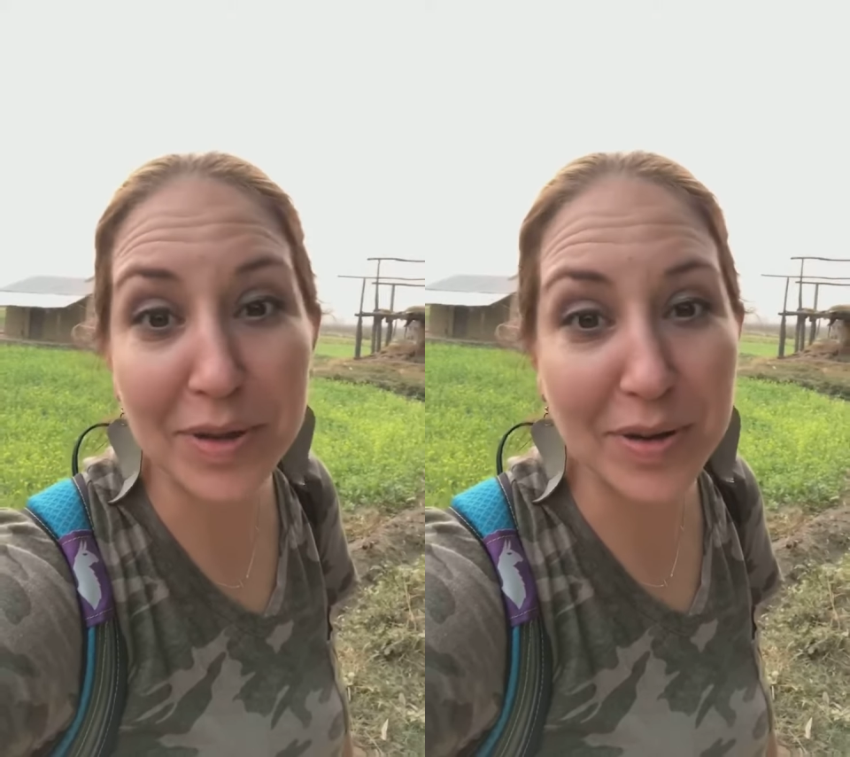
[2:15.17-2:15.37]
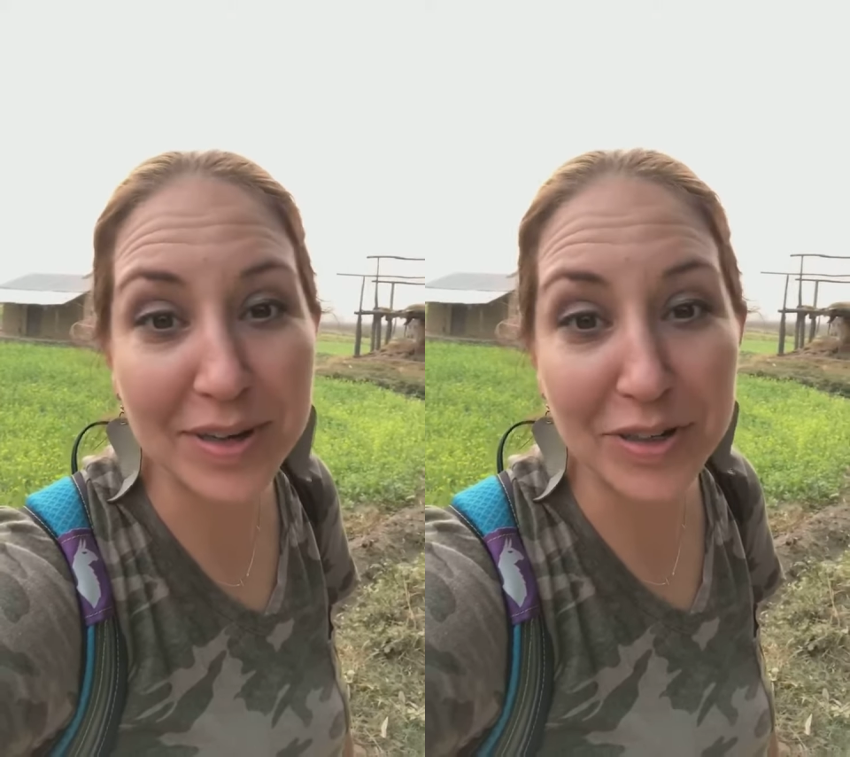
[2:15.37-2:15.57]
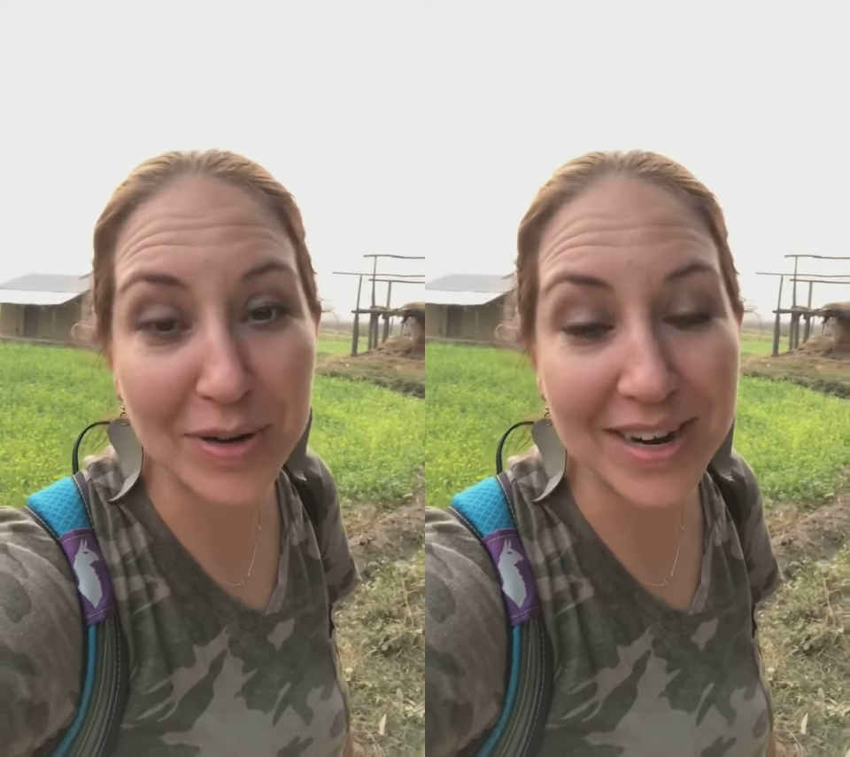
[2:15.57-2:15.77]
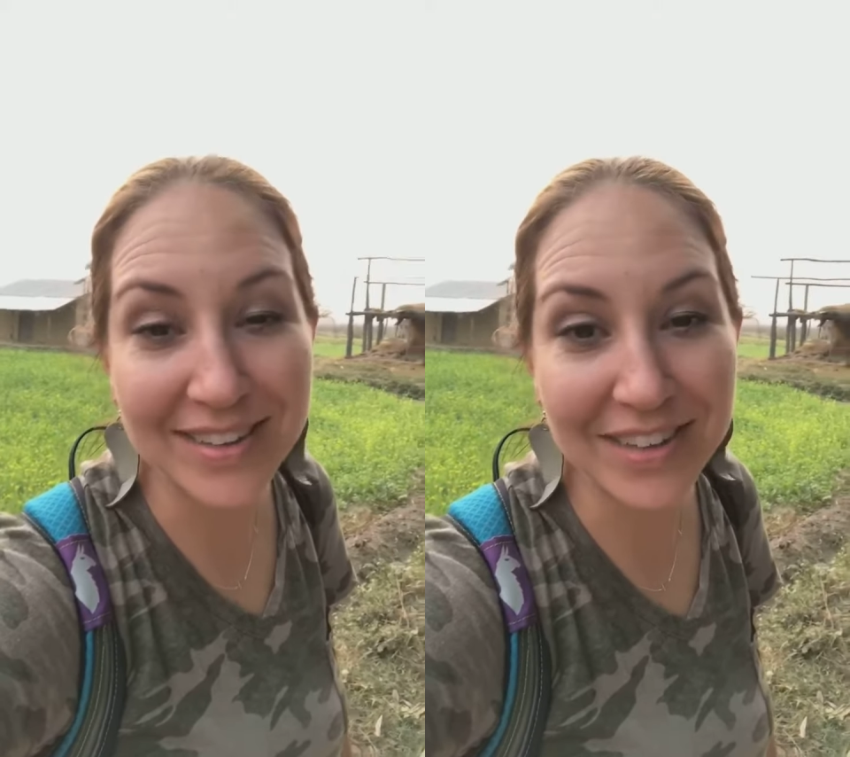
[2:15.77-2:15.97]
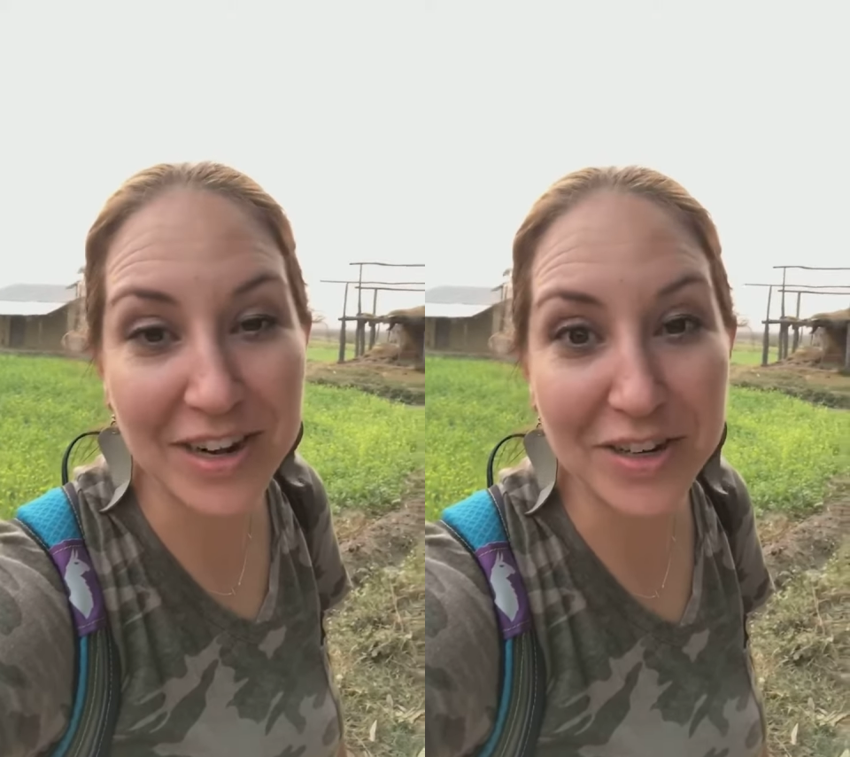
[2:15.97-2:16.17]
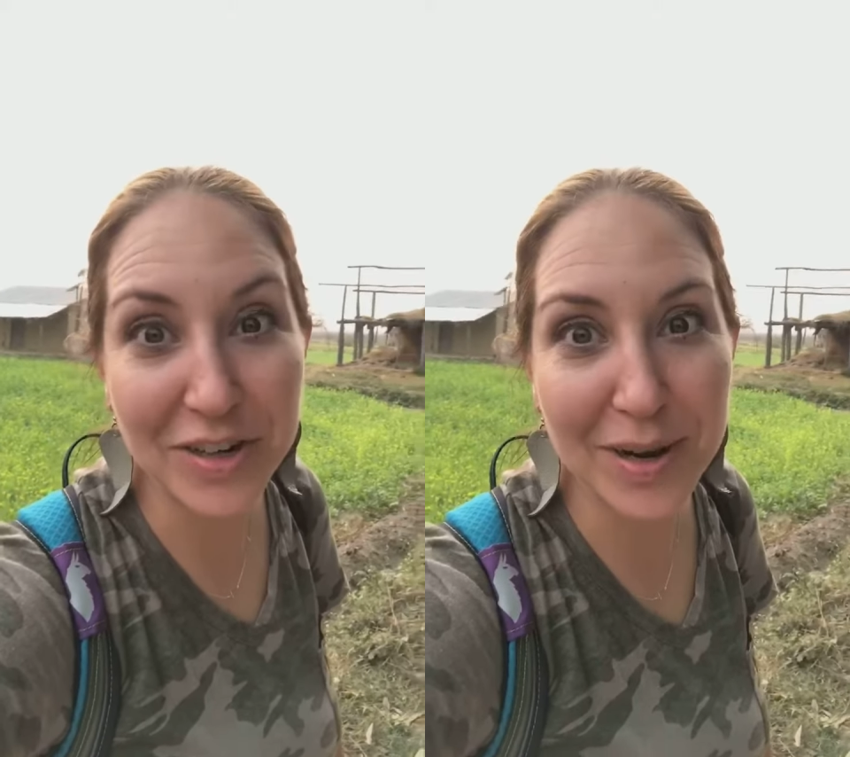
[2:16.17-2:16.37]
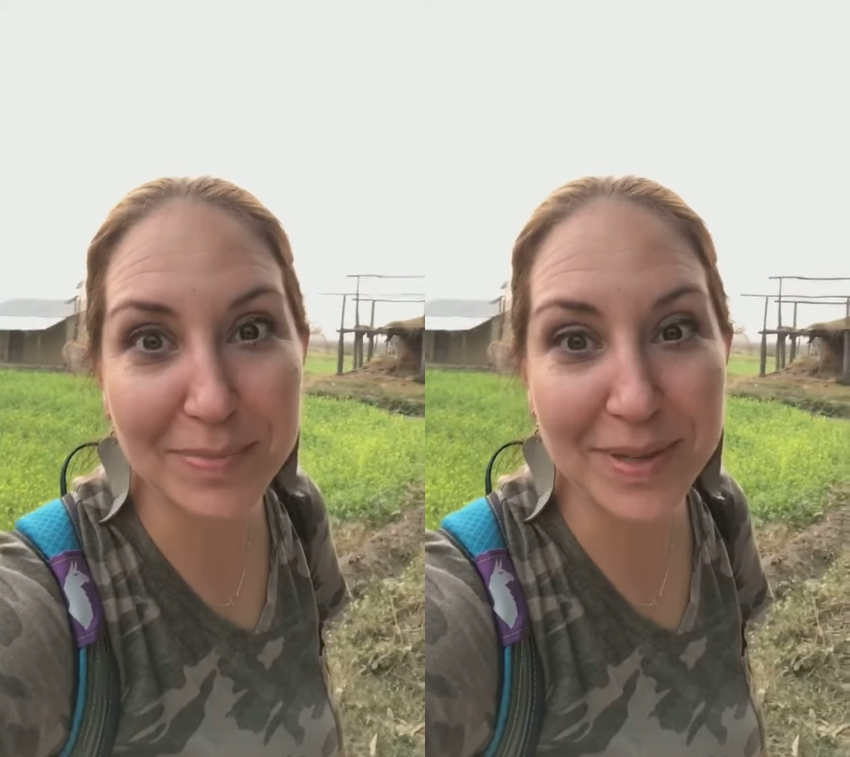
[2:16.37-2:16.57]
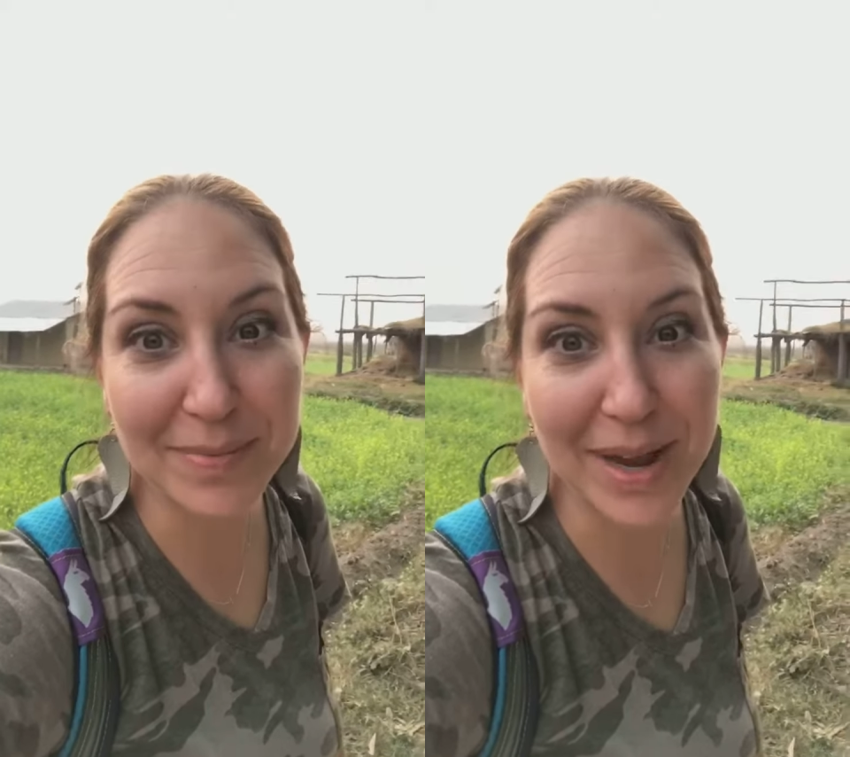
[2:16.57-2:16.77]
you can join us on a
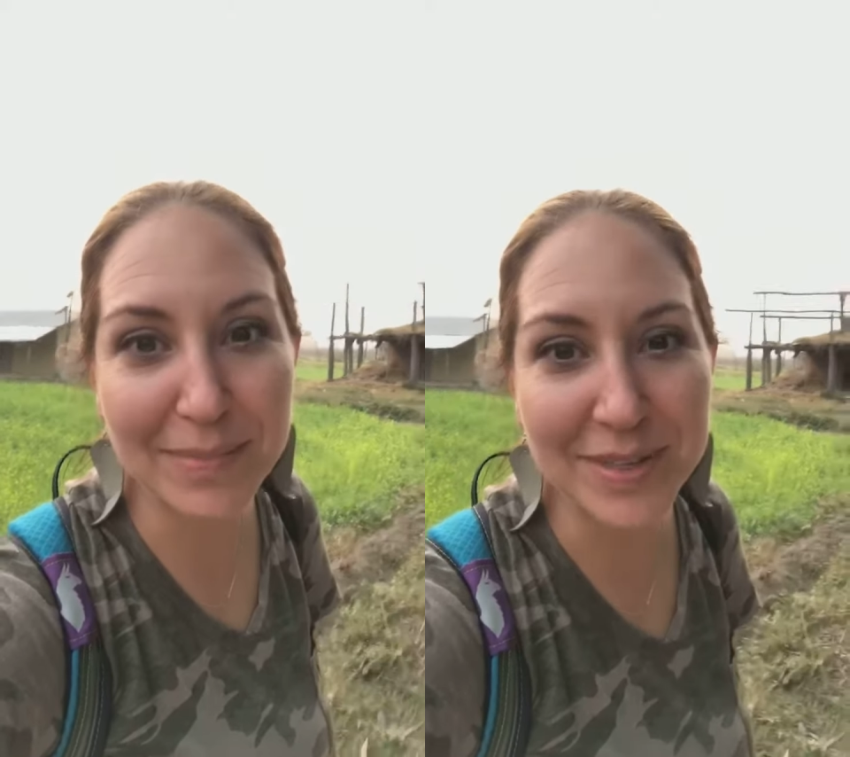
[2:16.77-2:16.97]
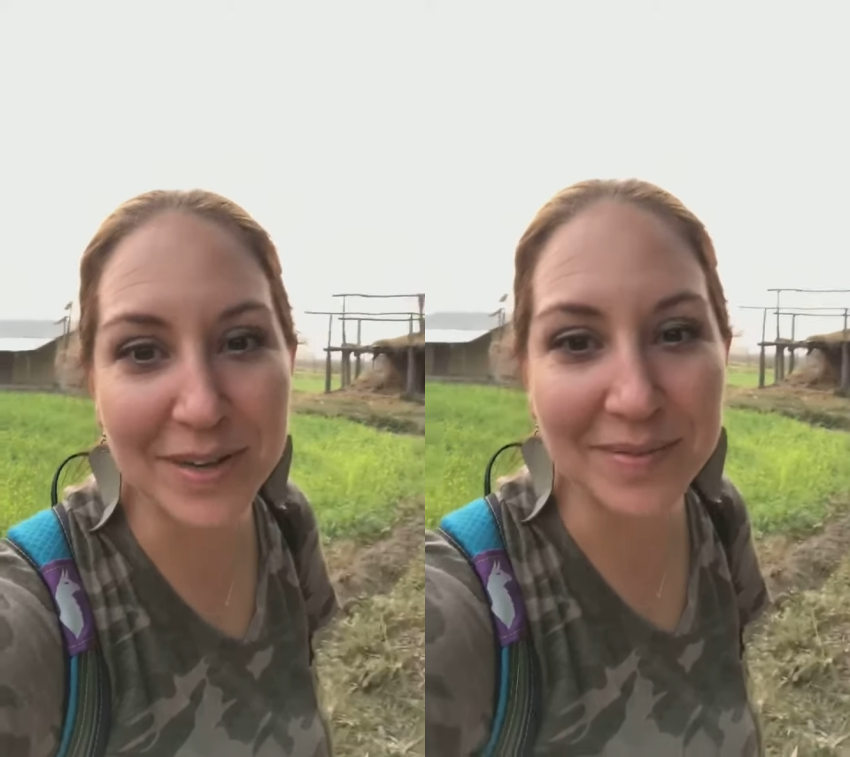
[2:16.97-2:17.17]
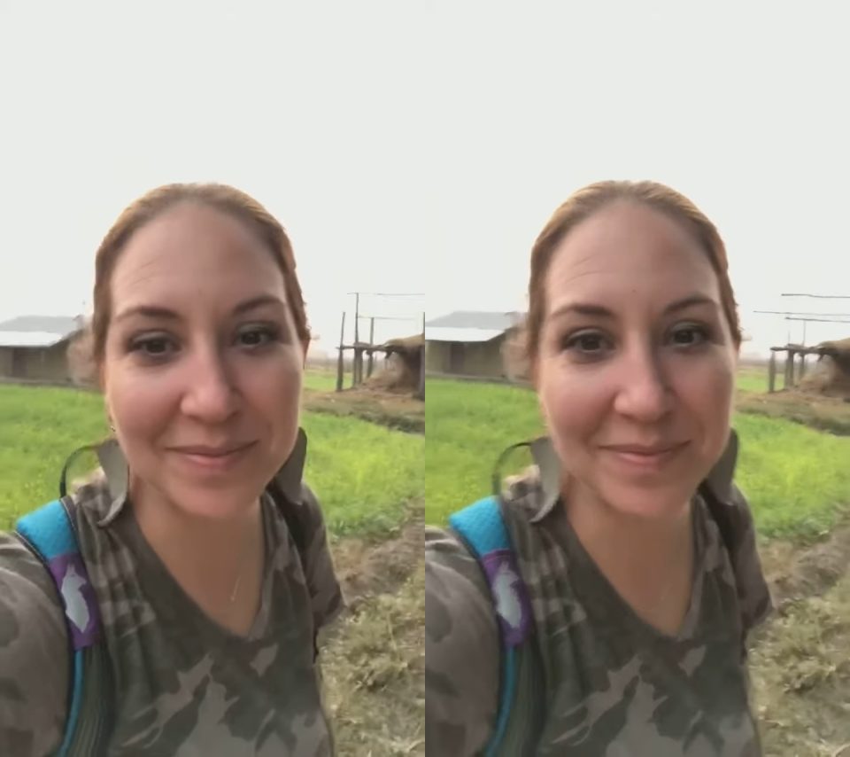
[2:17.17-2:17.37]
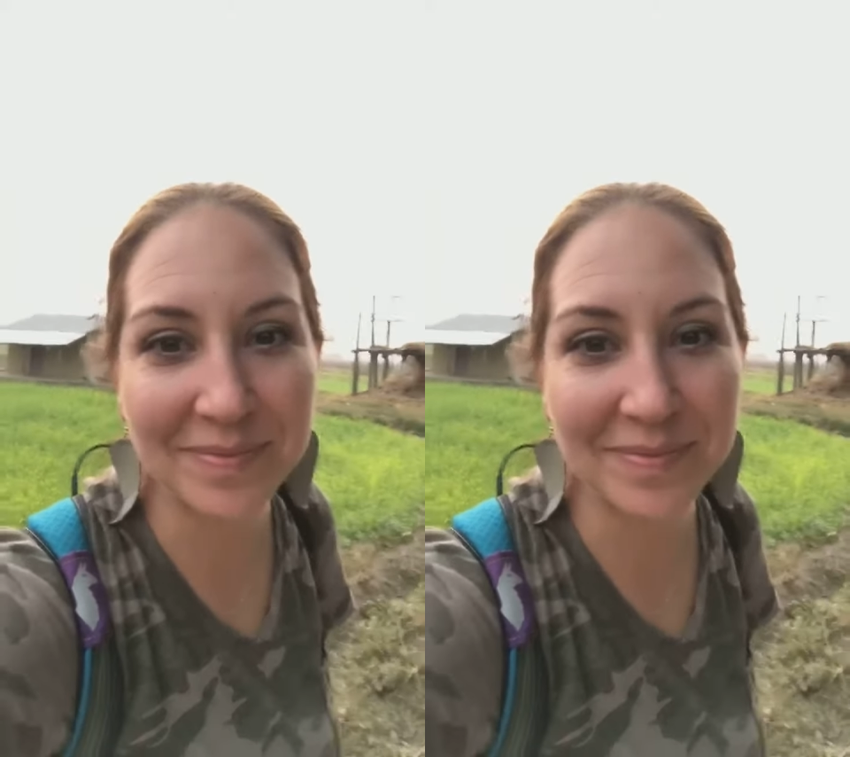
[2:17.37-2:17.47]
trip sometime soon.